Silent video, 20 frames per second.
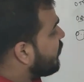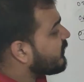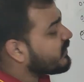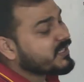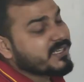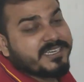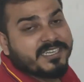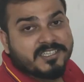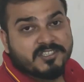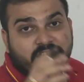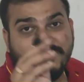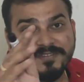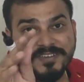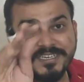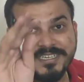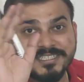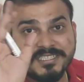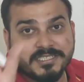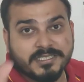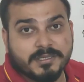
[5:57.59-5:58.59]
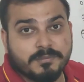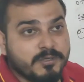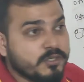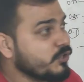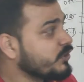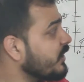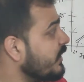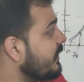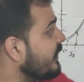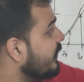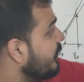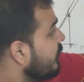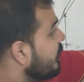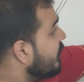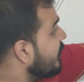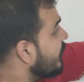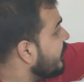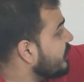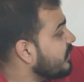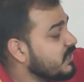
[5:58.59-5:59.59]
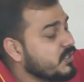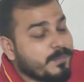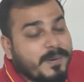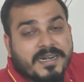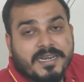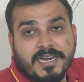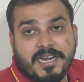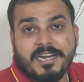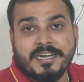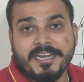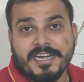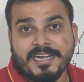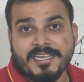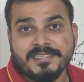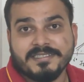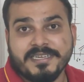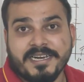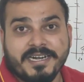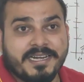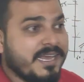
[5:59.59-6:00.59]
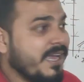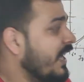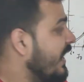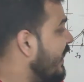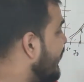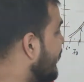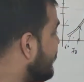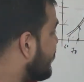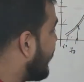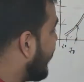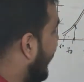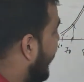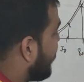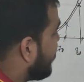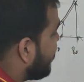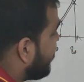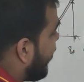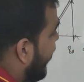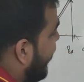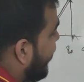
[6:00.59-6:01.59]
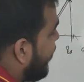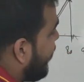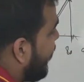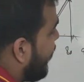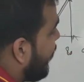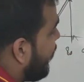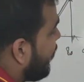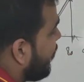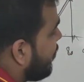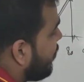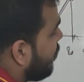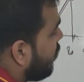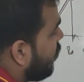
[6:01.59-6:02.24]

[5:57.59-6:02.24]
percentage of the distribution in this particular data set is less than